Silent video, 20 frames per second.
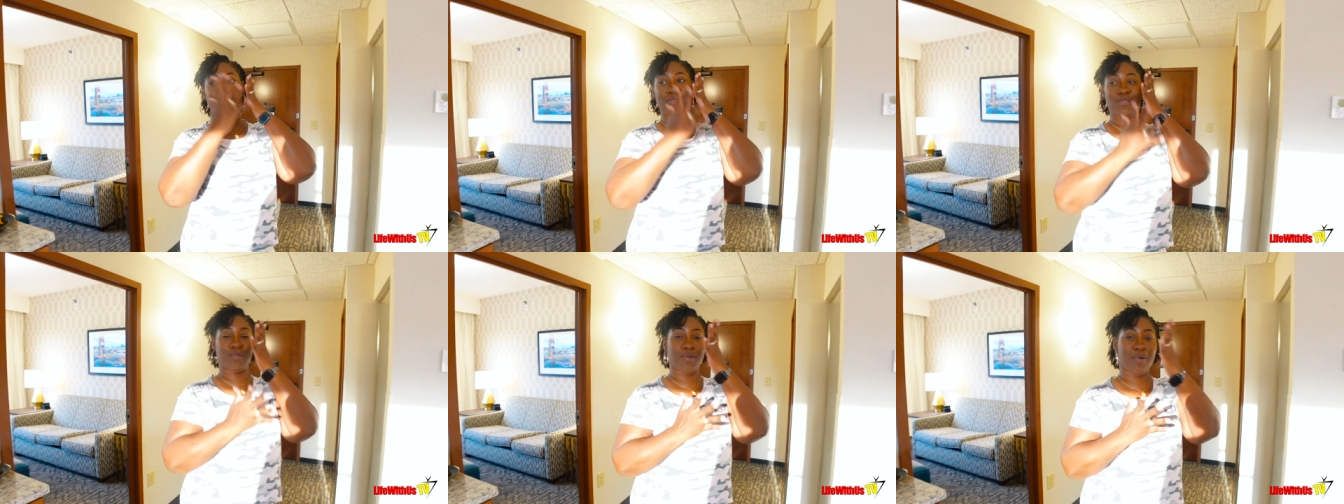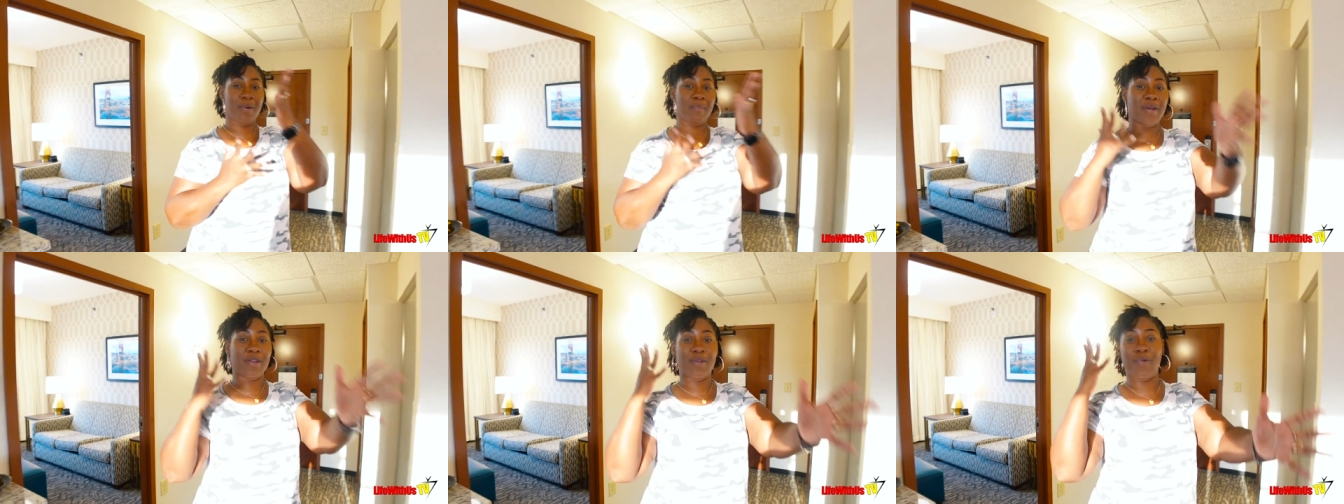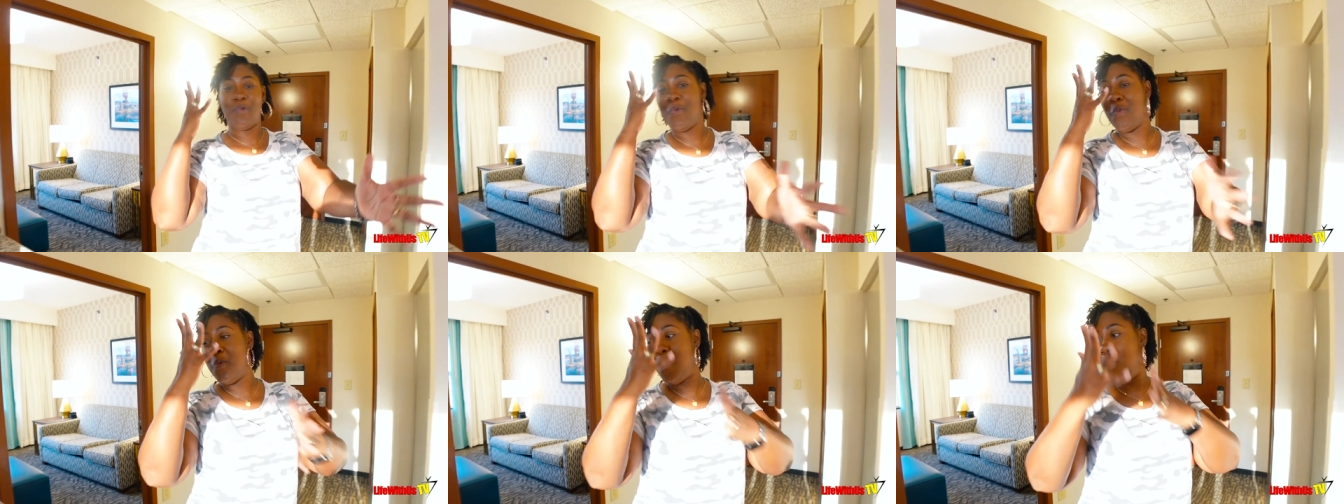So I'm about
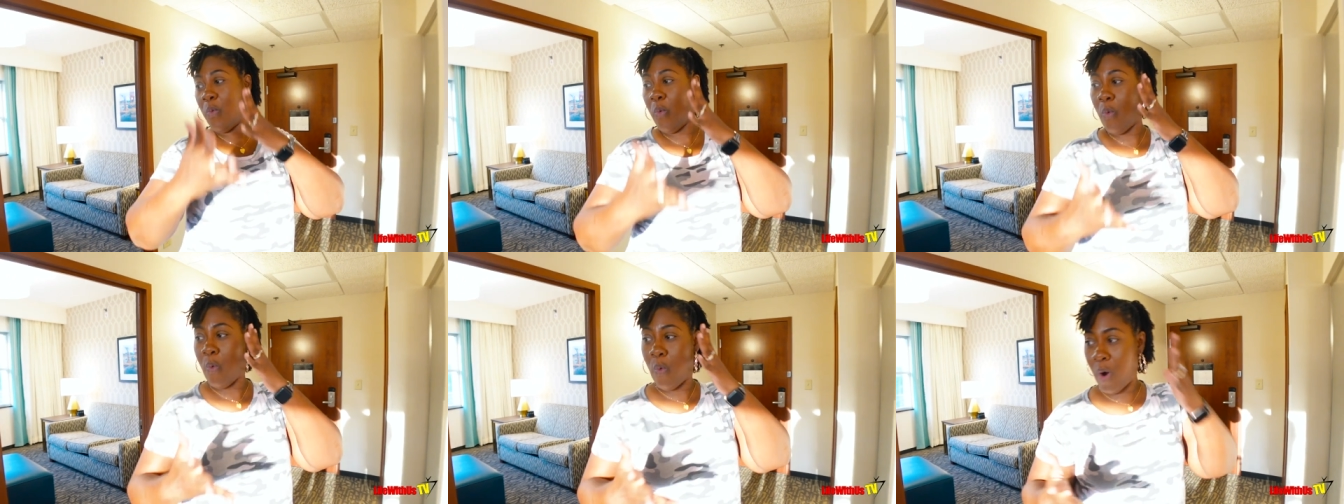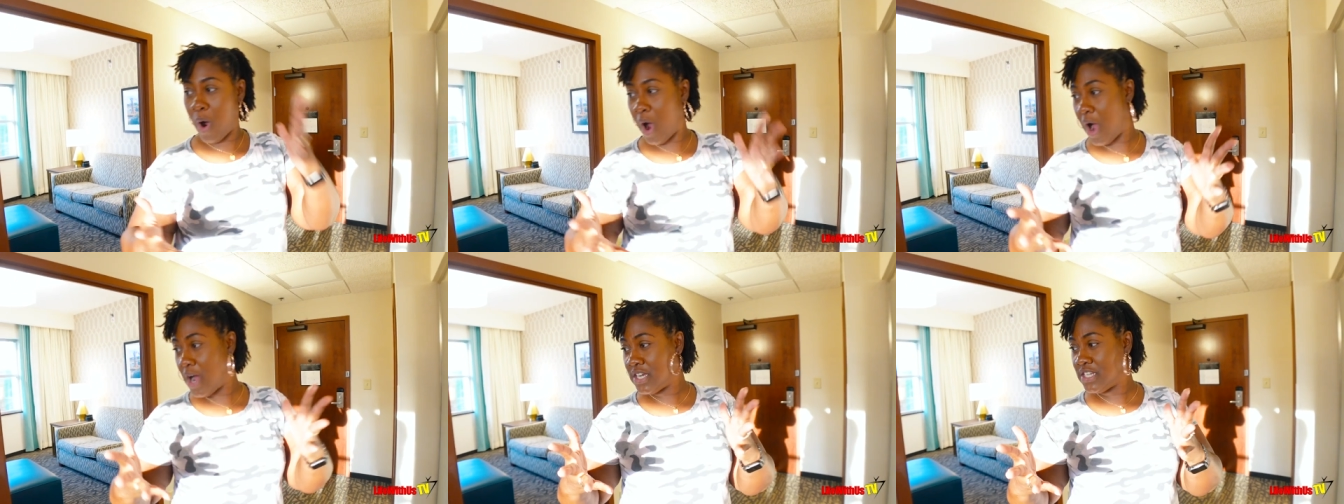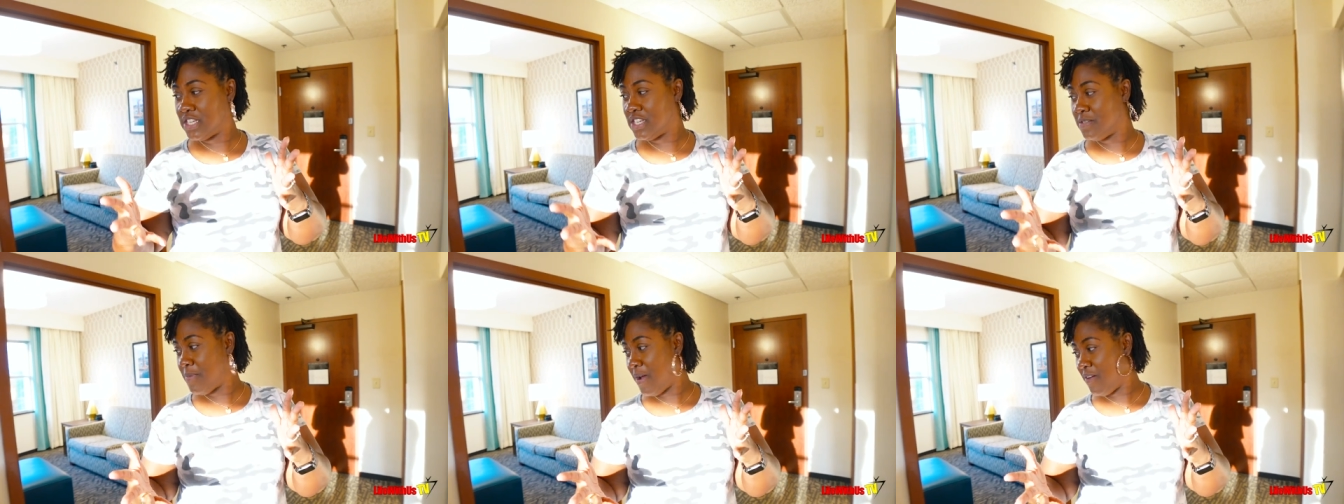to you need to
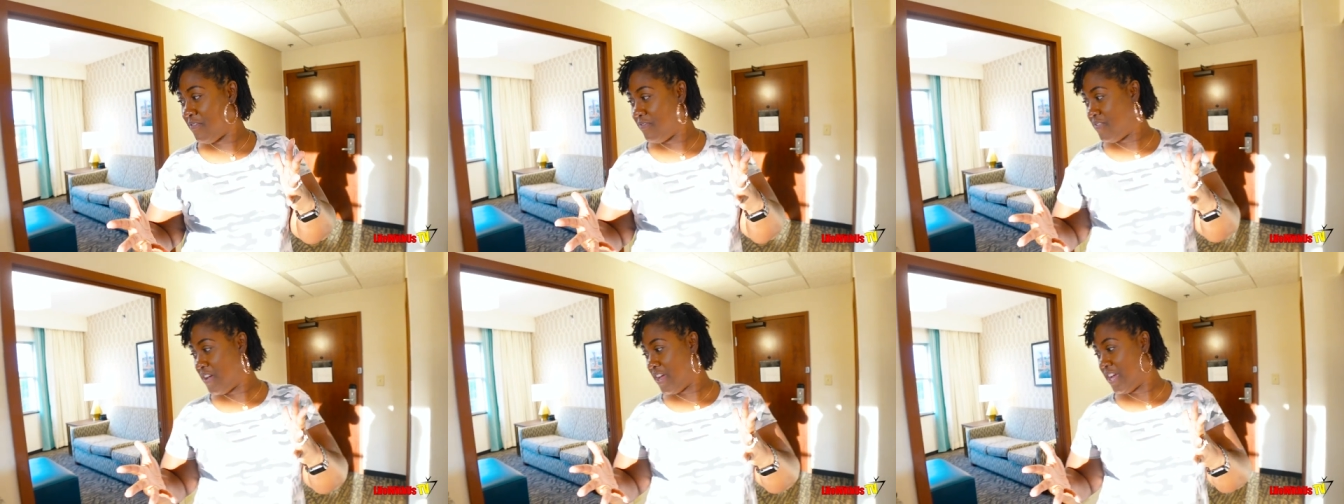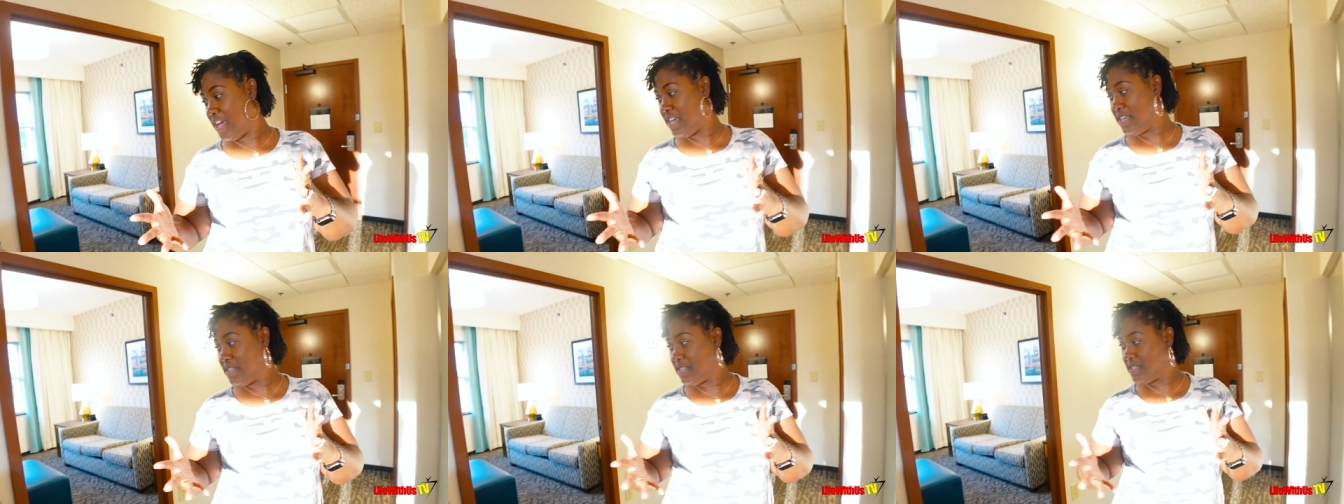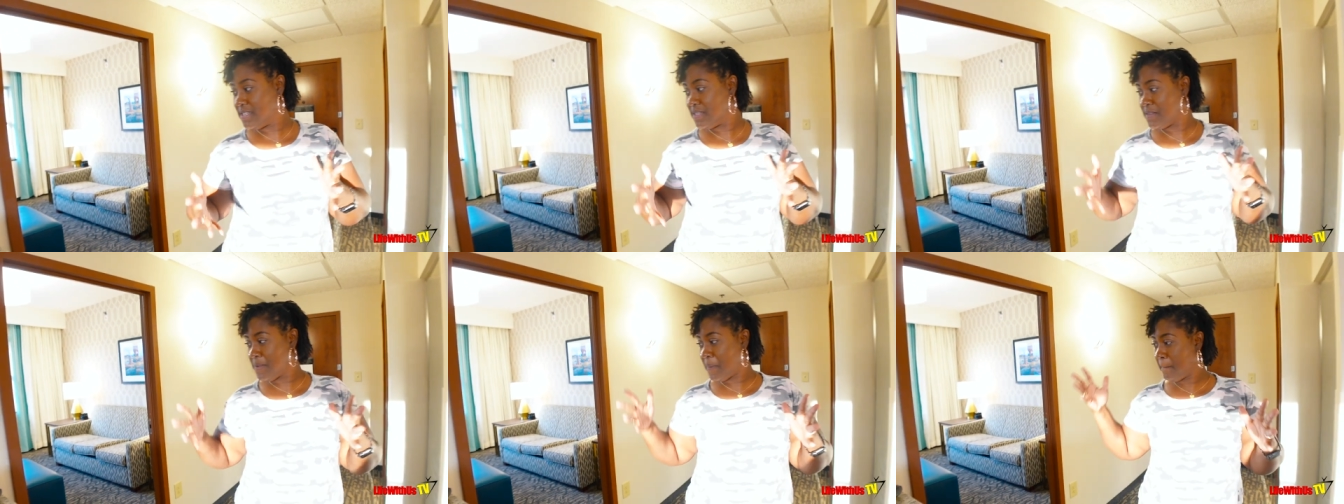get it. My face. You need
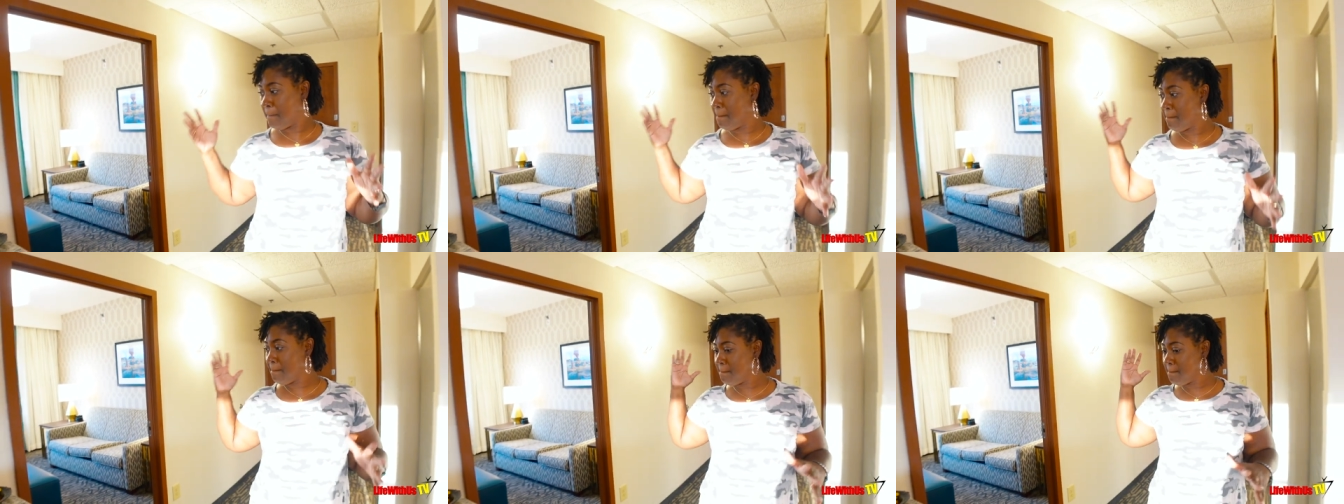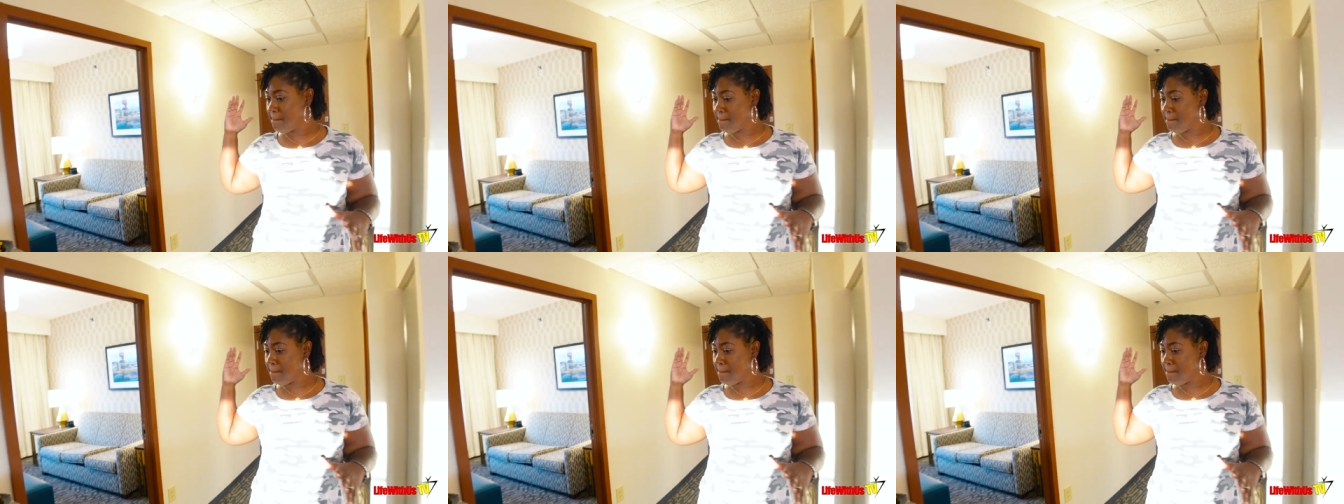to watch it.